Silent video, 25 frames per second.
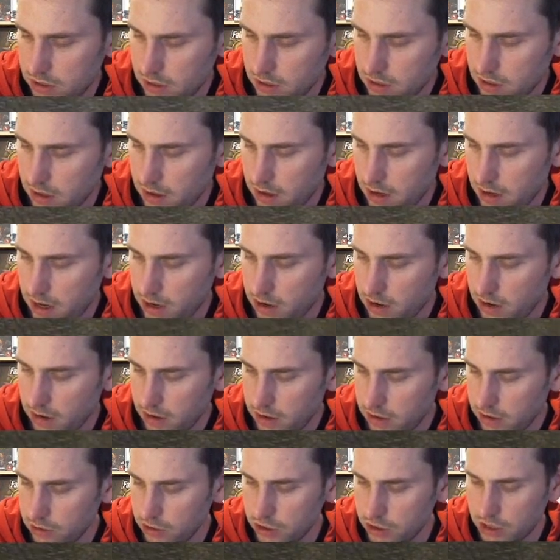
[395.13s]

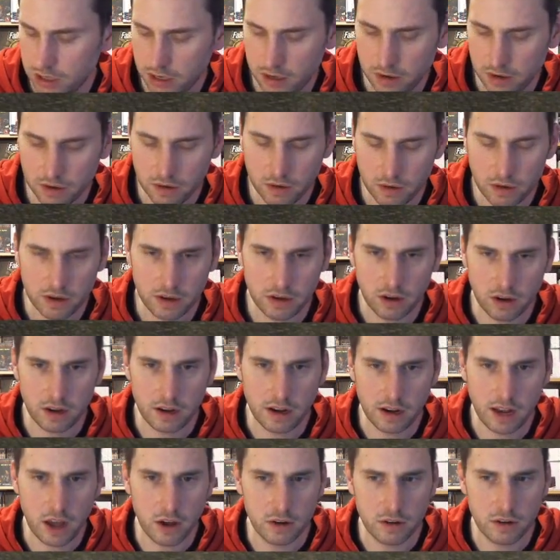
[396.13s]
are usually not
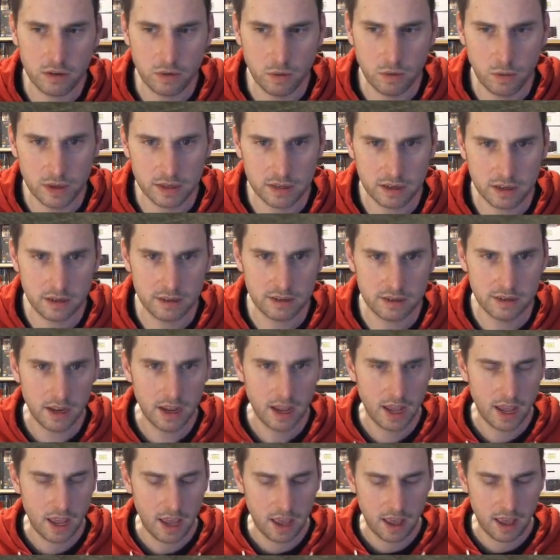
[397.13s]
allowed to wizards.
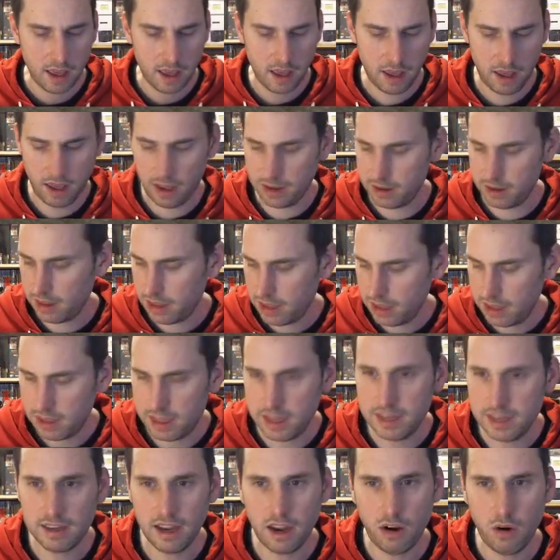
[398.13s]
And
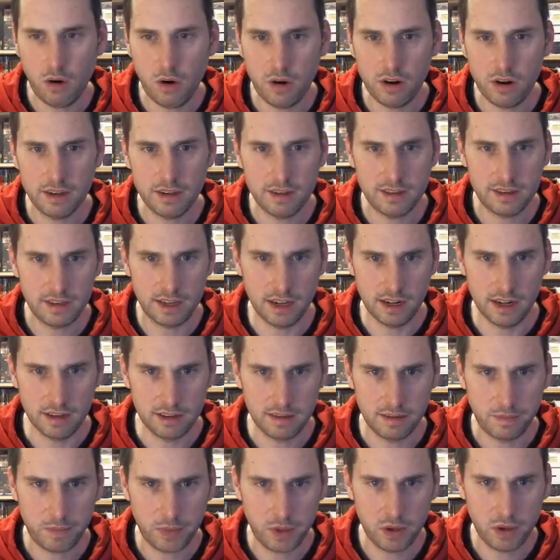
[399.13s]
these are all
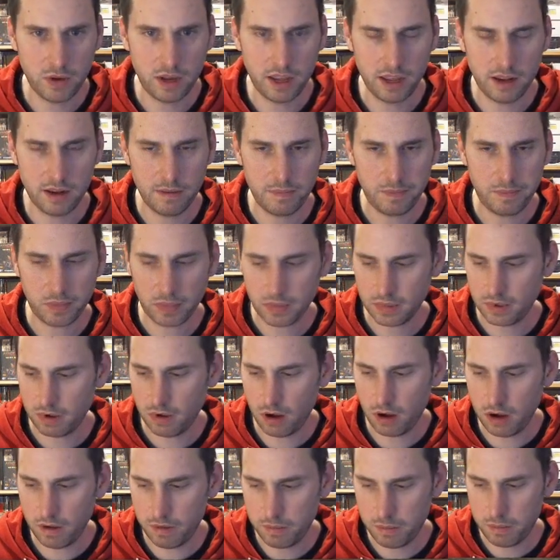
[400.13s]
skills. You can,
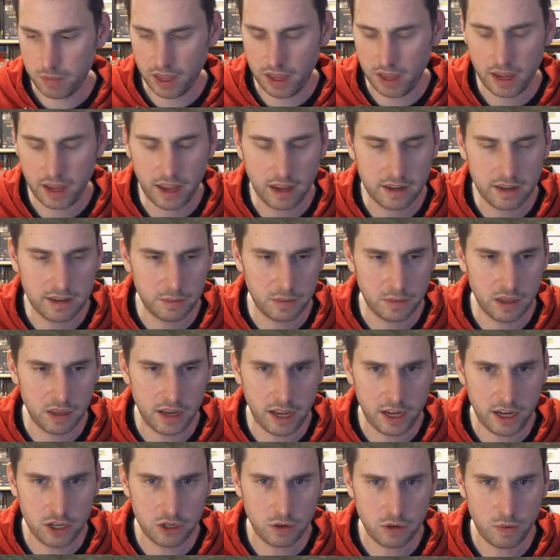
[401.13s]
except the
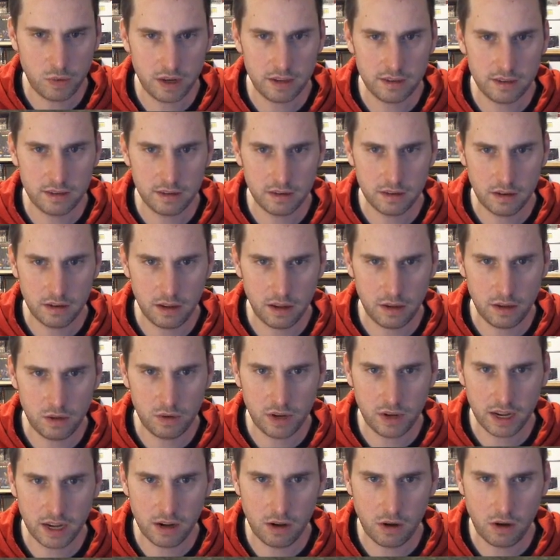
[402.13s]
nature ones, you
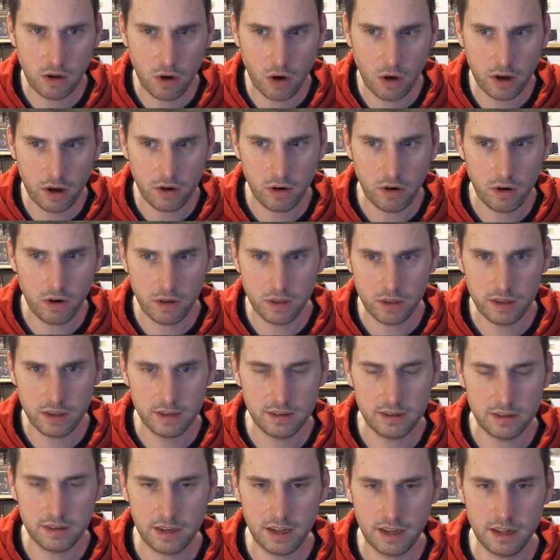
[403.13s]
can learn all
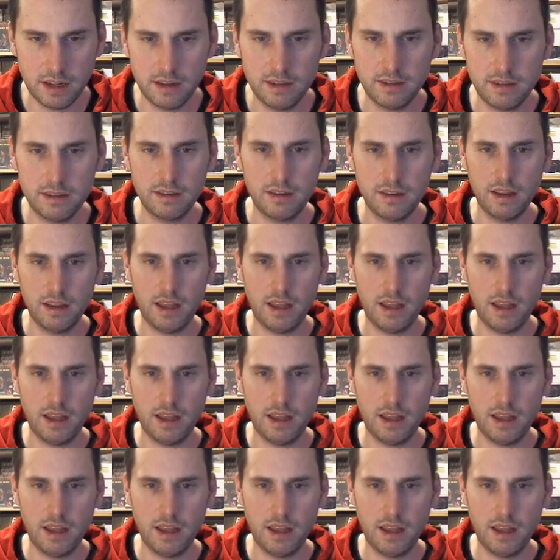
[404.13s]
these skills,